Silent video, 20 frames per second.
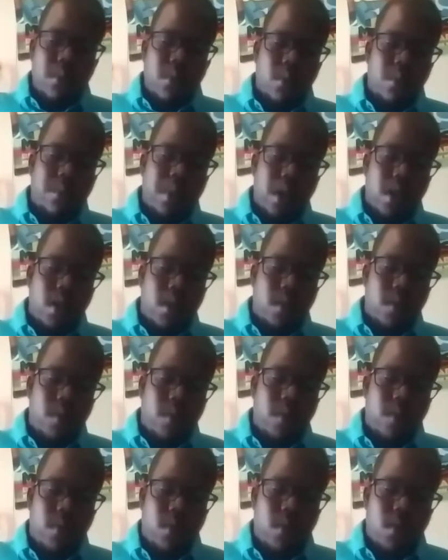But
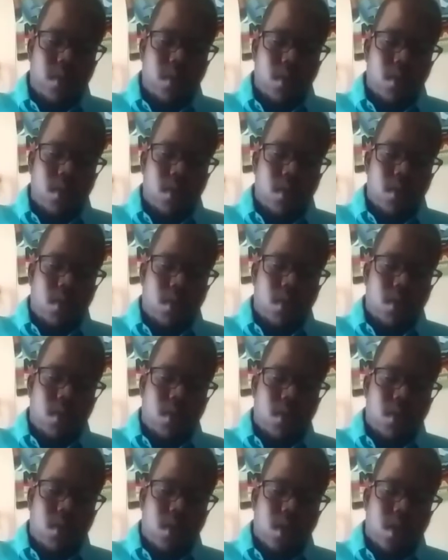
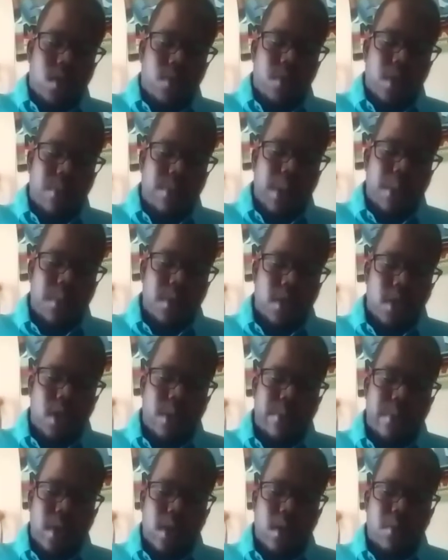what it made me think
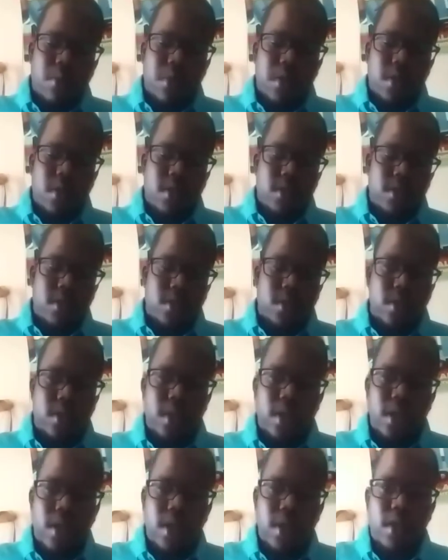about
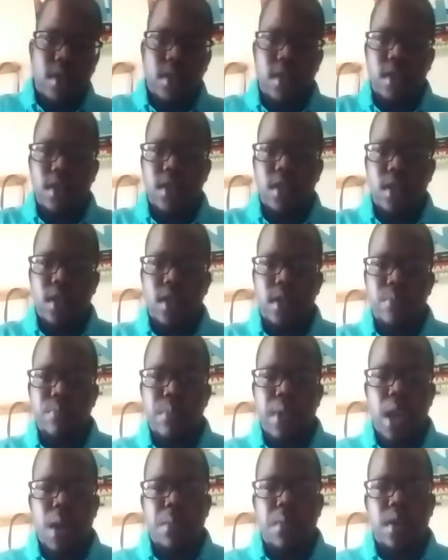was
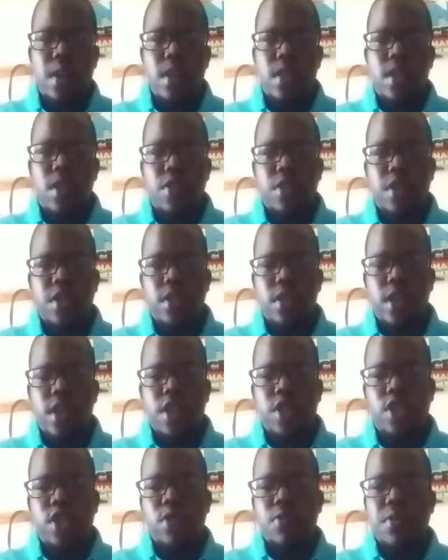maybe the
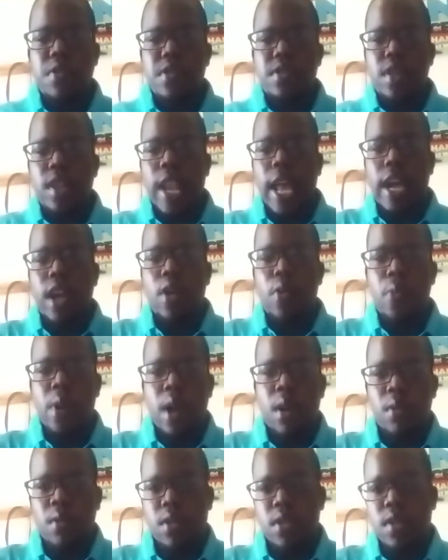issue is a lack of
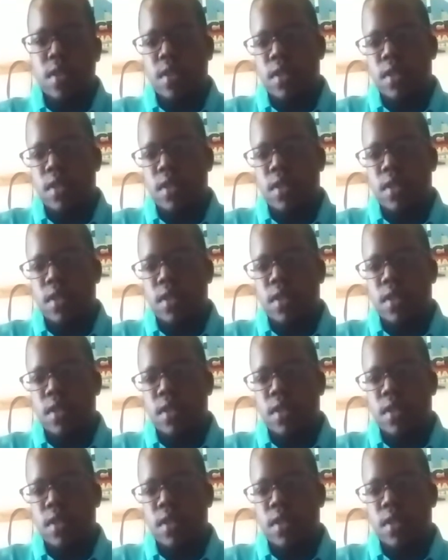wealth.